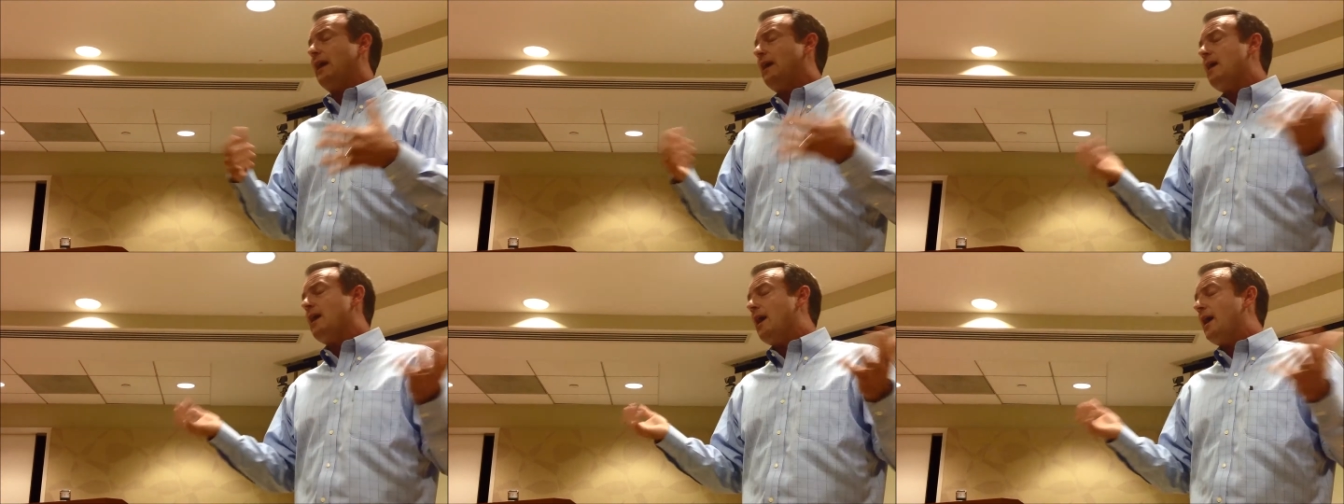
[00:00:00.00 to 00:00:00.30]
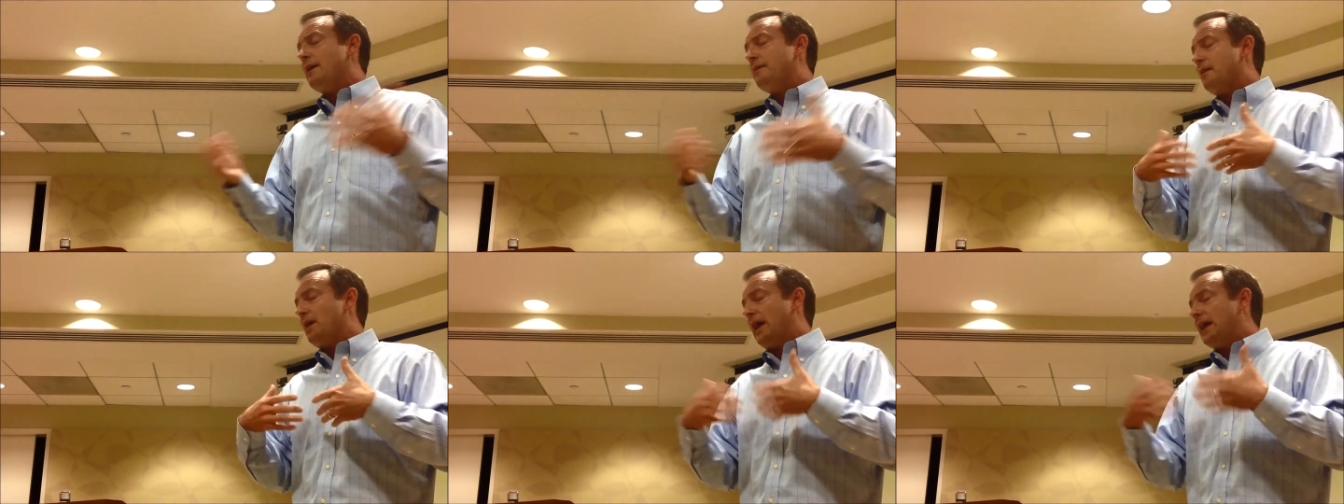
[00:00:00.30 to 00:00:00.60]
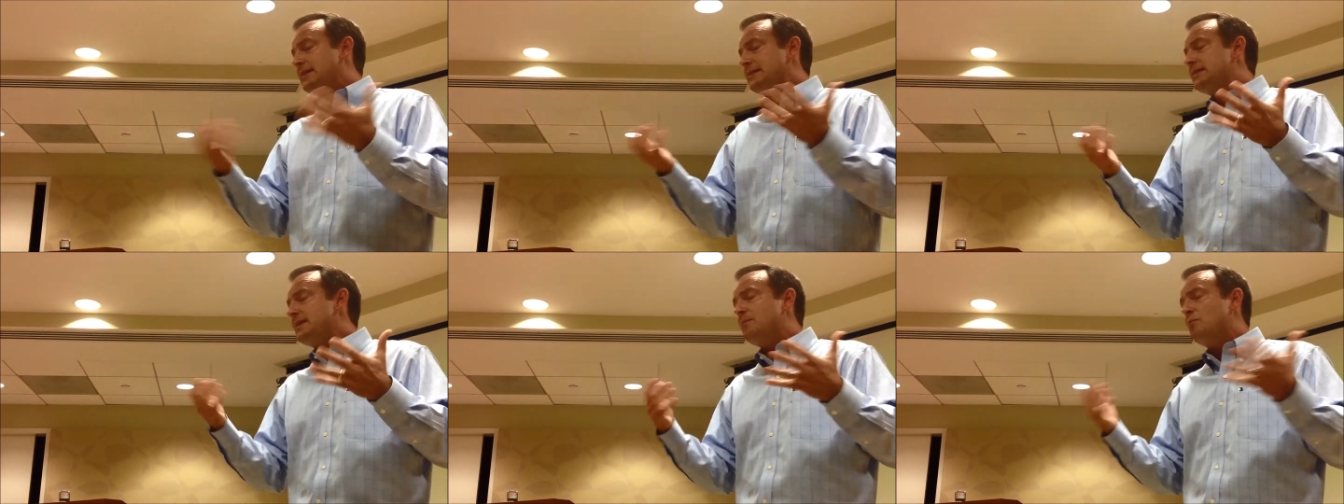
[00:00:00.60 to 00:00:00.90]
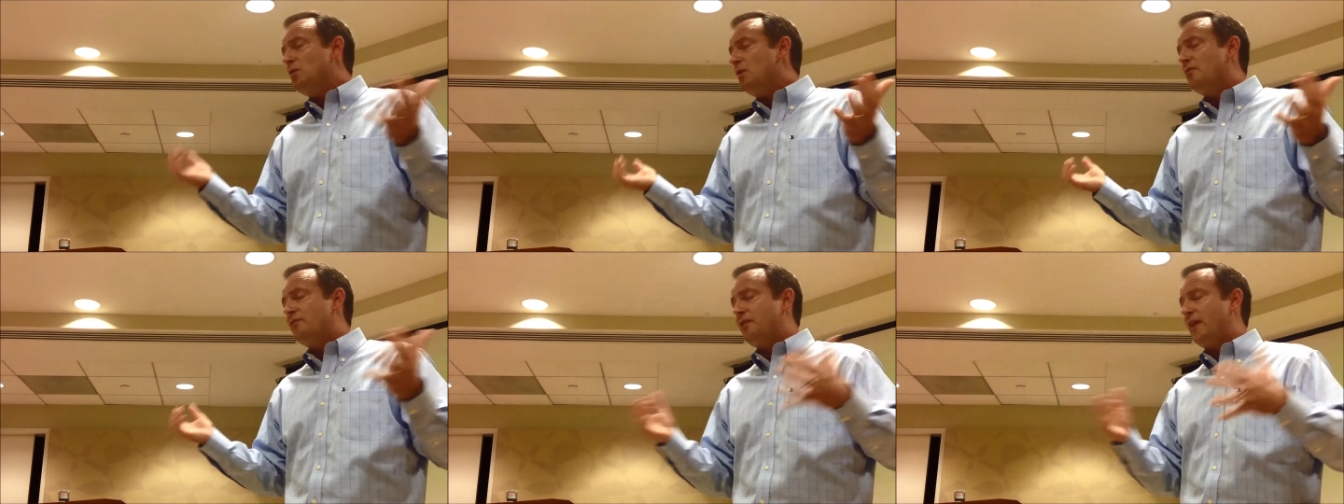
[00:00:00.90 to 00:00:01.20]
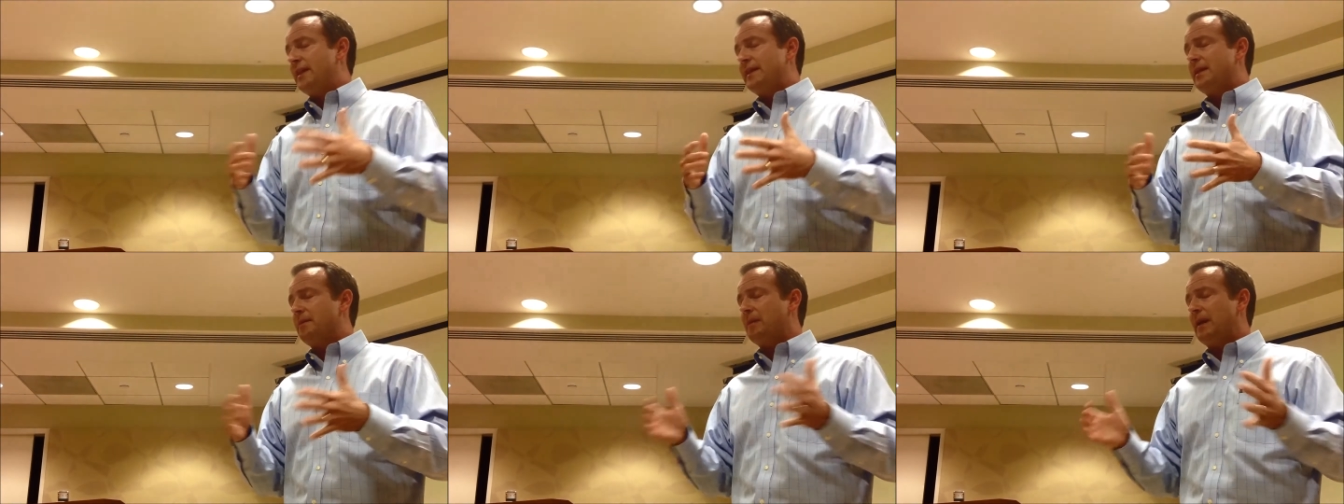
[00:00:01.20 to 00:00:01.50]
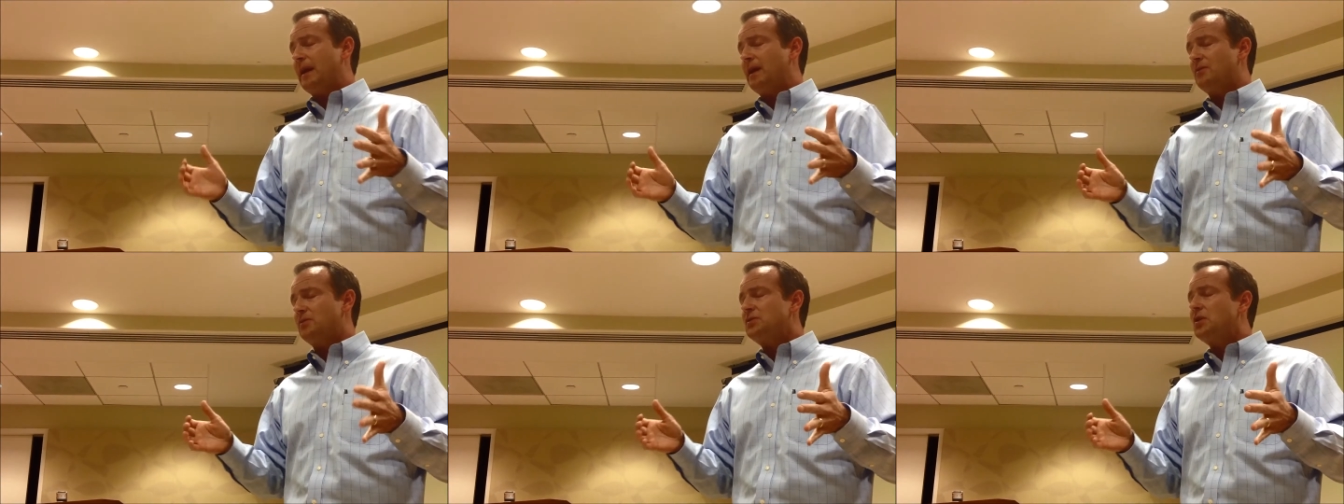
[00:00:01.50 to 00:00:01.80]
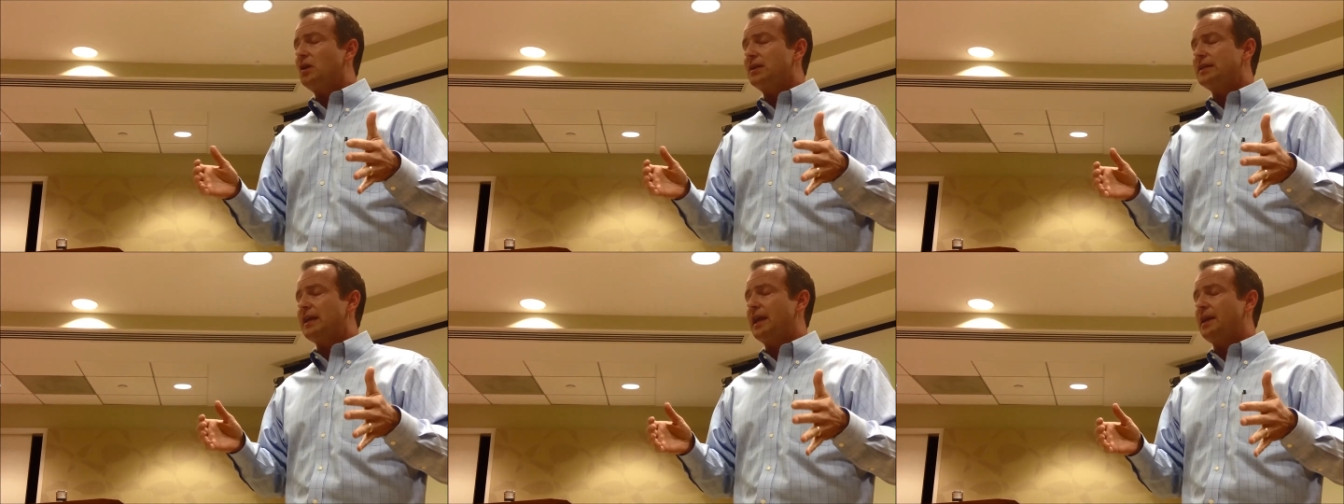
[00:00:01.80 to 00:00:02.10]
I seem real friendly, but I don't
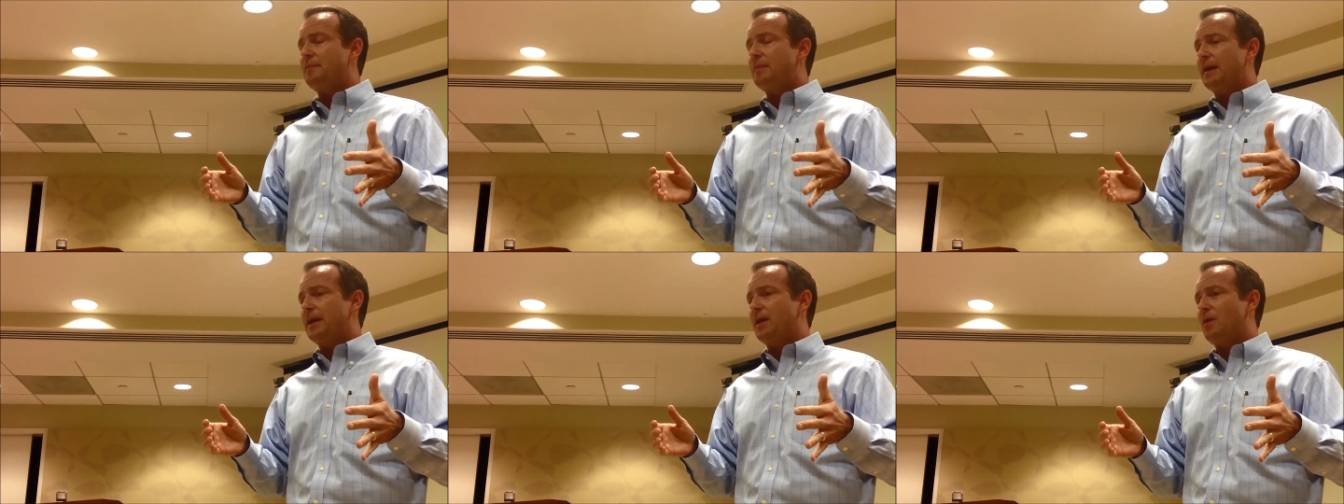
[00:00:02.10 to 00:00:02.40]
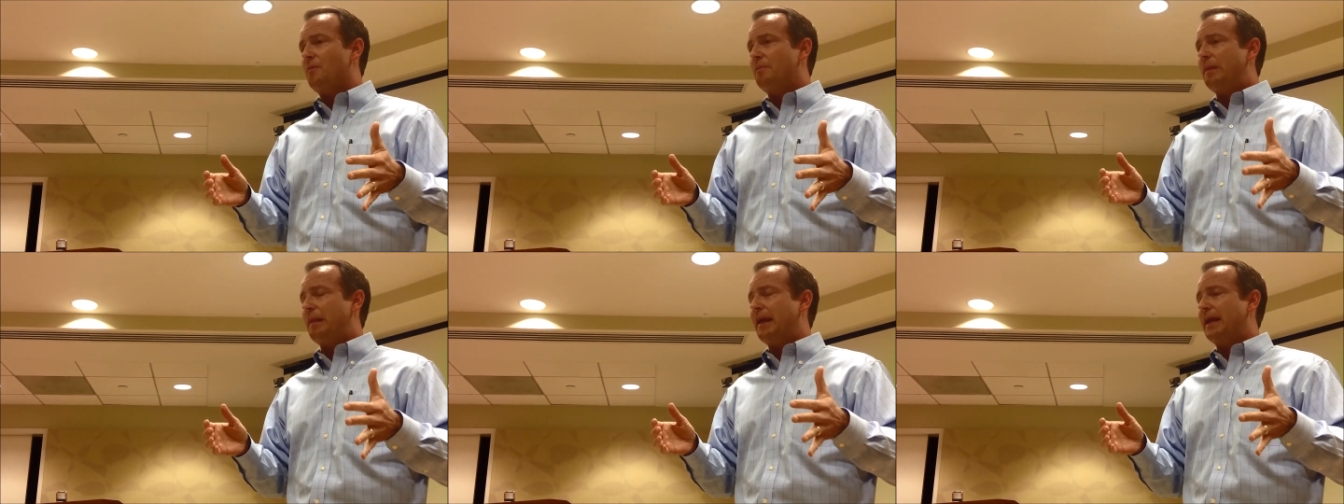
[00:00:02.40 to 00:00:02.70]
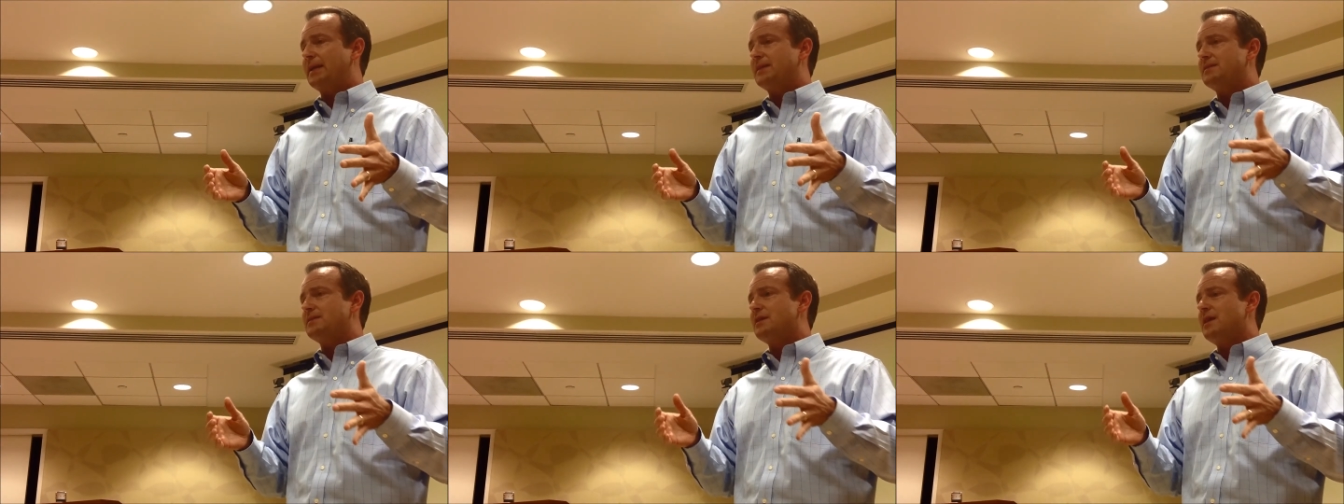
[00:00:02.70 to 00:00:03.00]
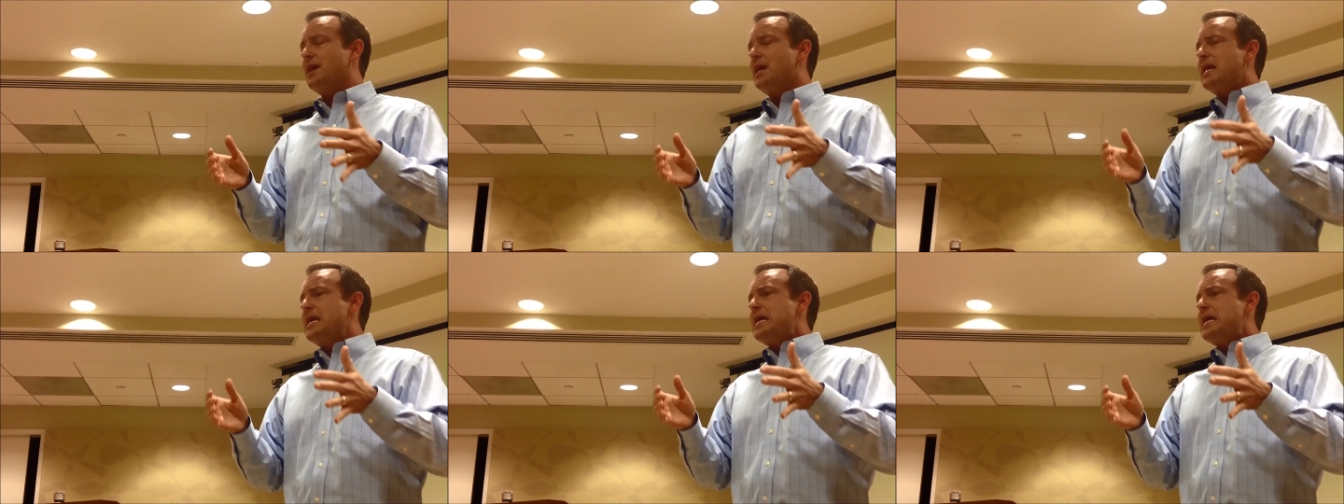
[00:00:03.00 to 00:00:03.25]
talk to anybody on planes.